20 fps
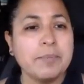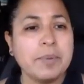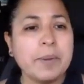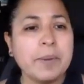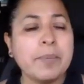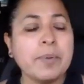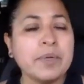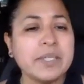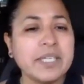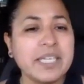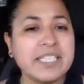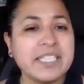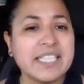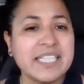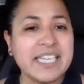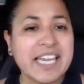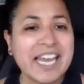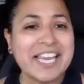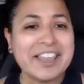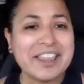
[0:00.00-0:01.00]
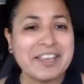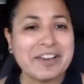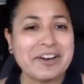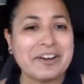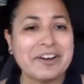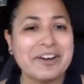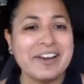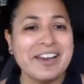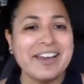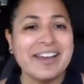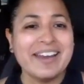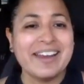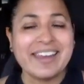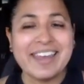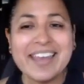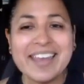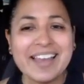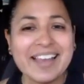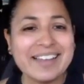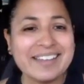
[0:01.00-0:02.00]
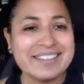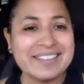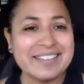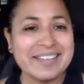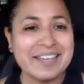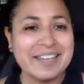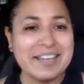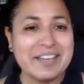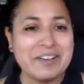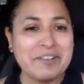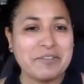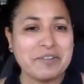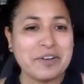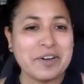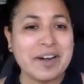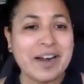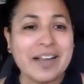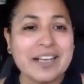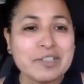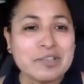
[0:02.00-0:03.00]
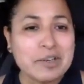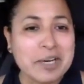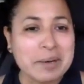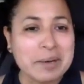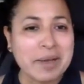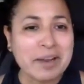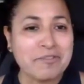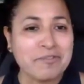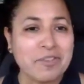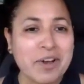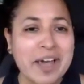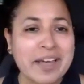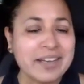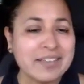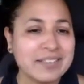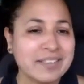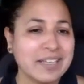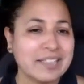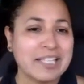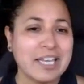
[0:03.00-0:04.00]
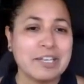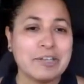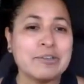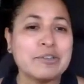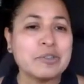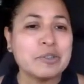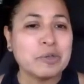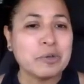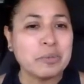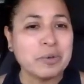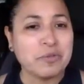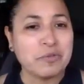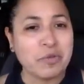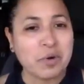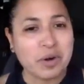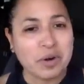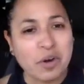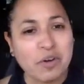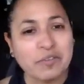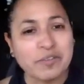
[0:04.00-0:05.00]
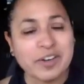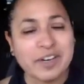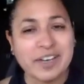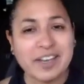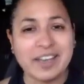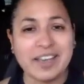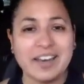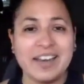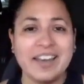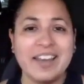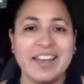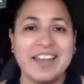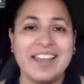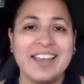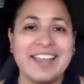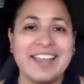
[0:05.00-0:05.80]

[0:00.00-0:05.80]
People need to take their kids for an ice cream on Fridays like they used to before COVID hit.